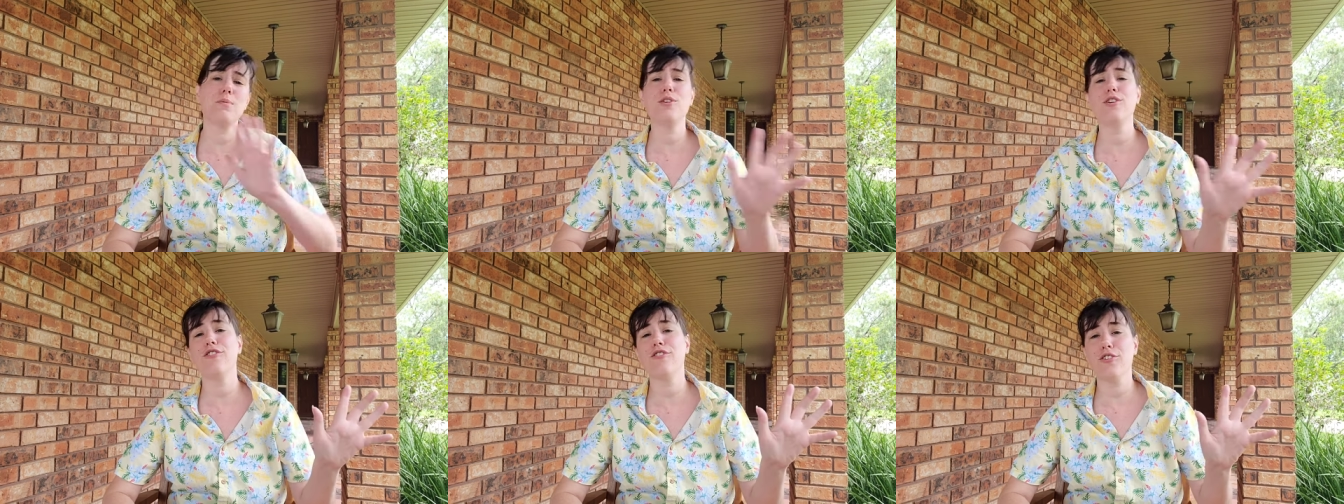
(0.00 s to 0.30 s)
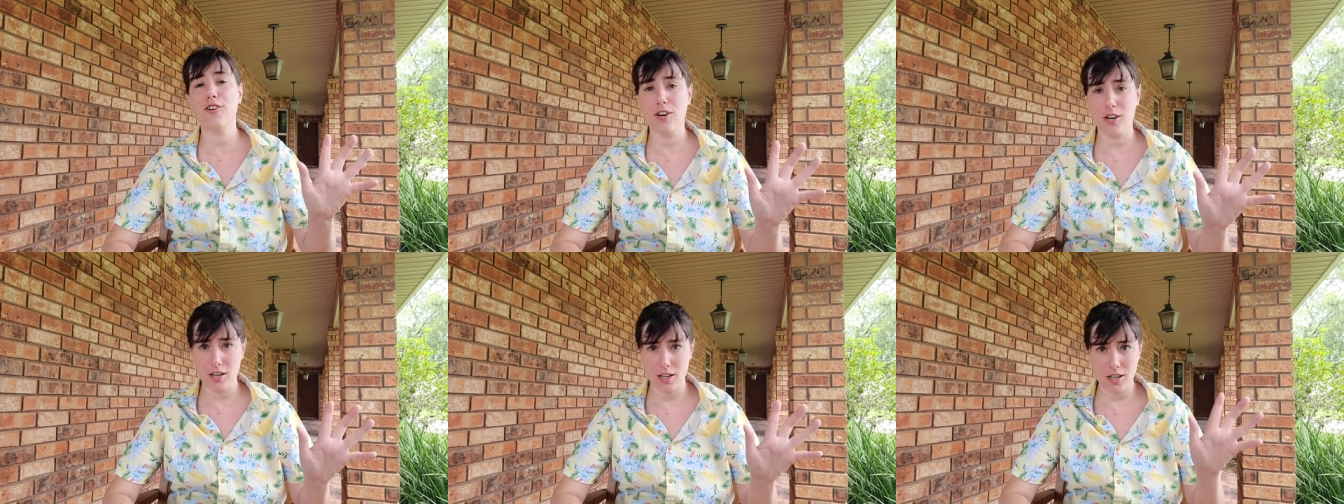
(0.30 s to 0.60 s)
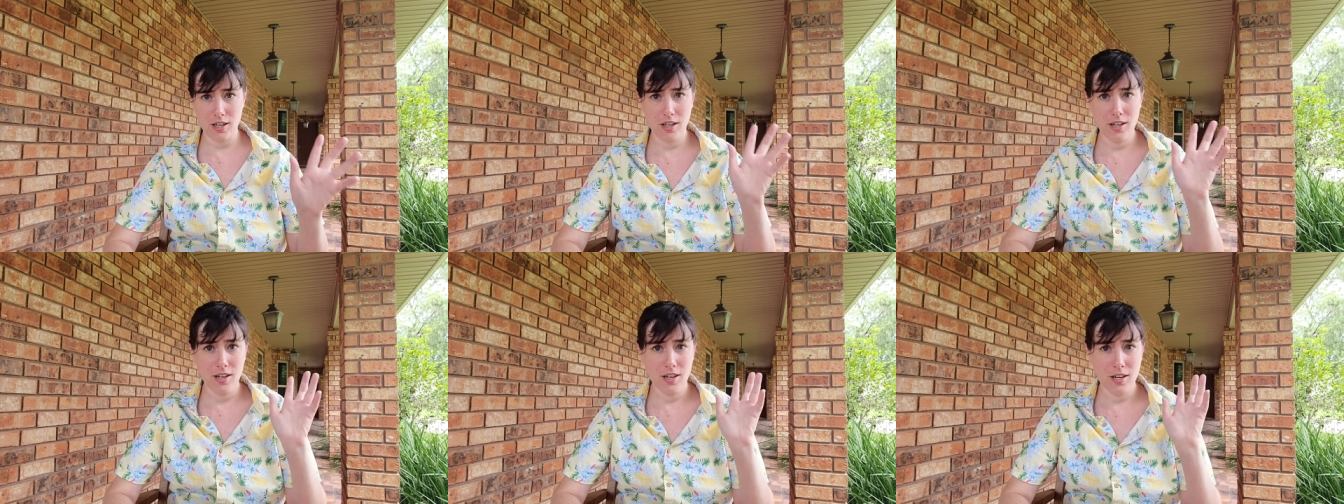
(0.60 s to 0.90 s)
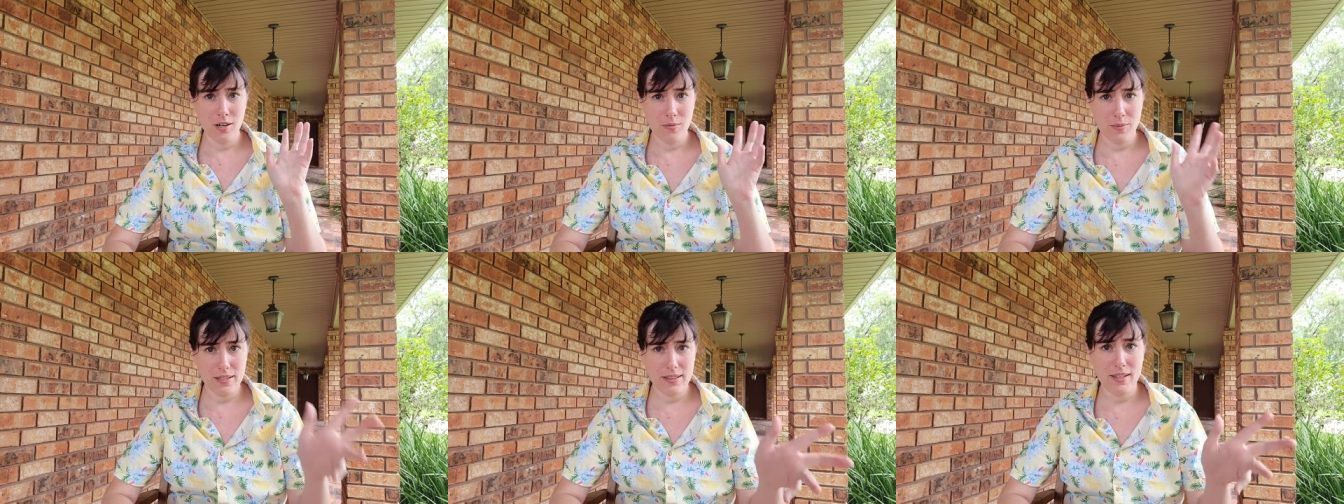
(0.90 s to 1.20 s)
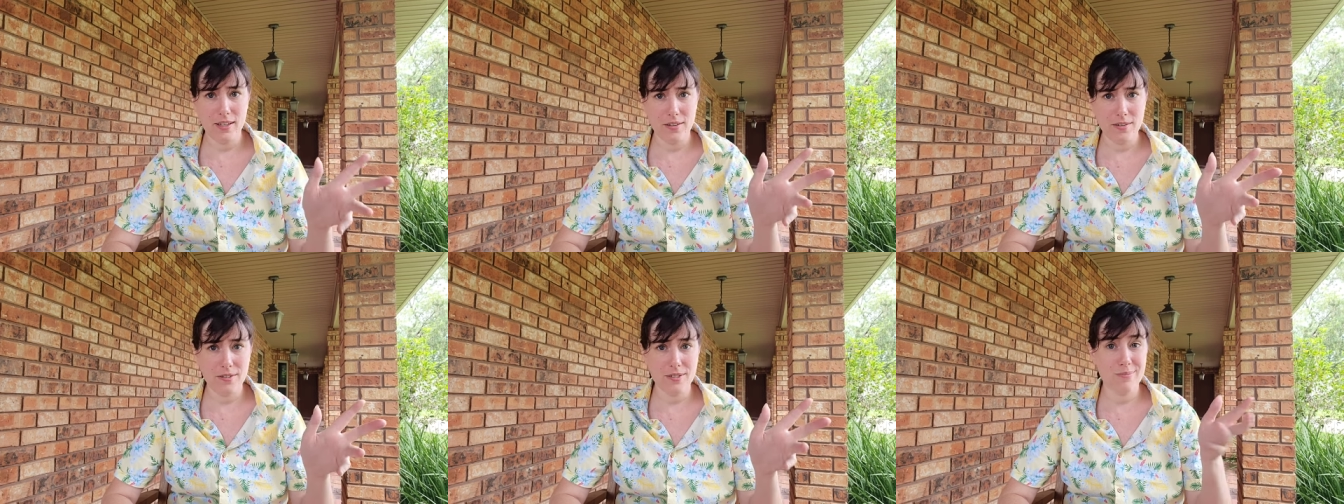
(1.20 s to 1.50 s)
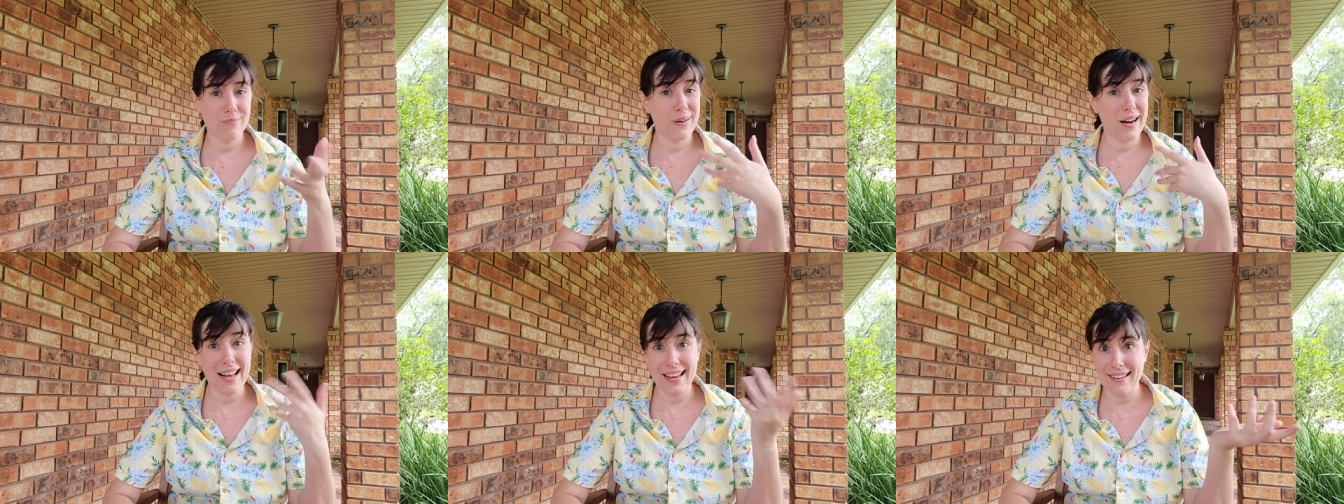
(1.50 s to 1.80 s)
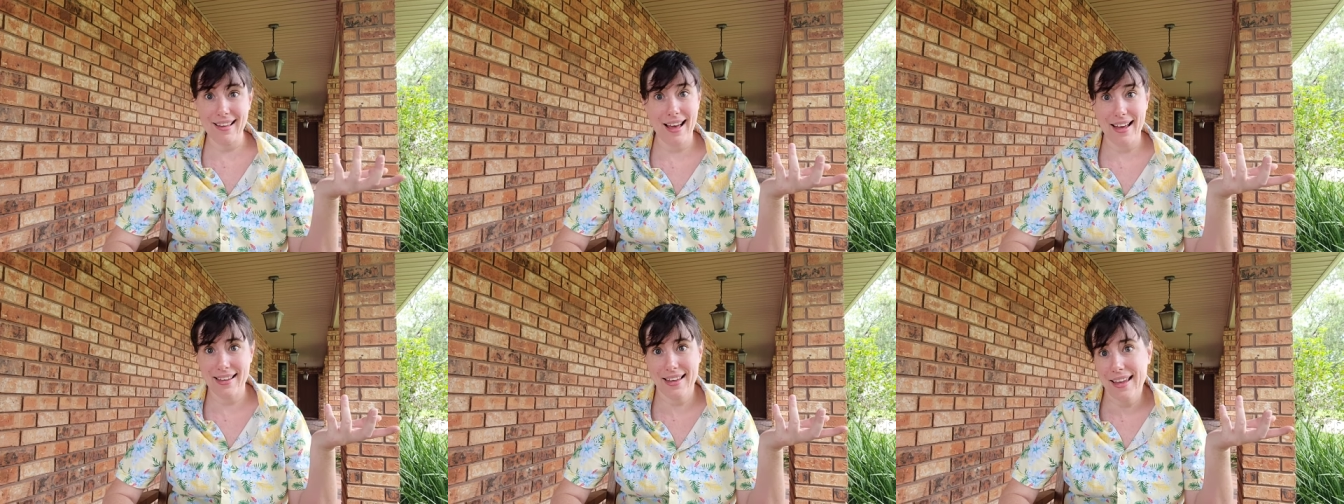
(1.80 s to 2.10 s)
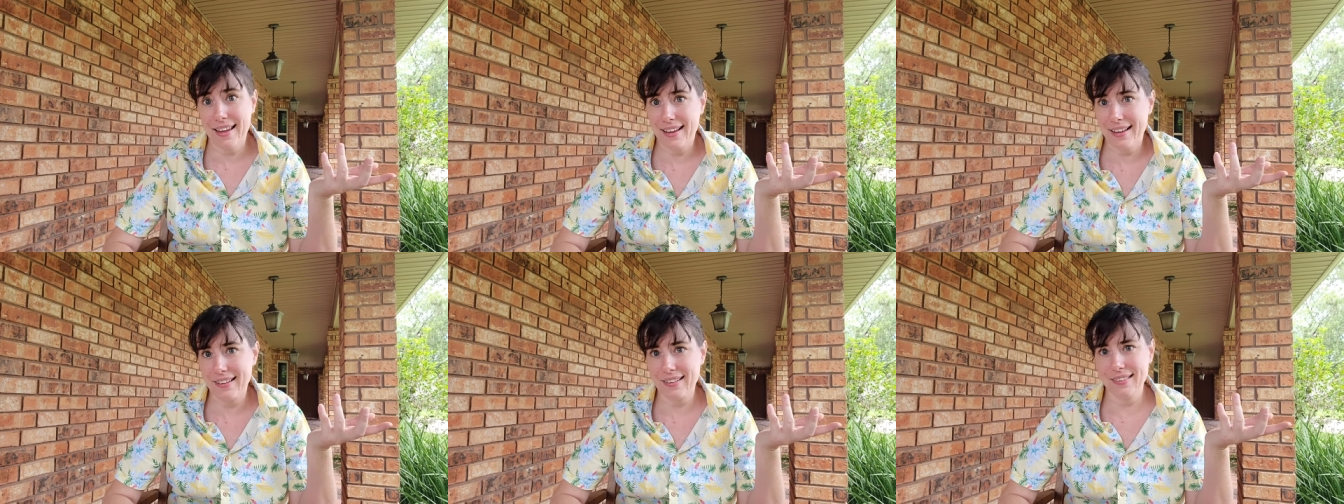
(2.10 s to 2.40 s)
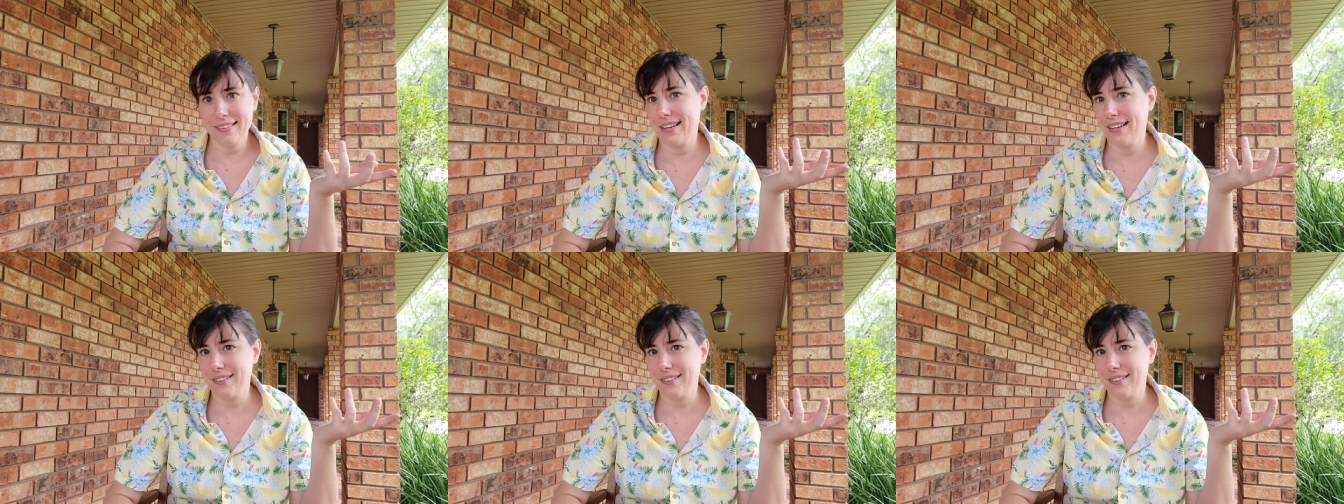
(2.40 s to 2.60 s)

beautiful art with those, but I can't.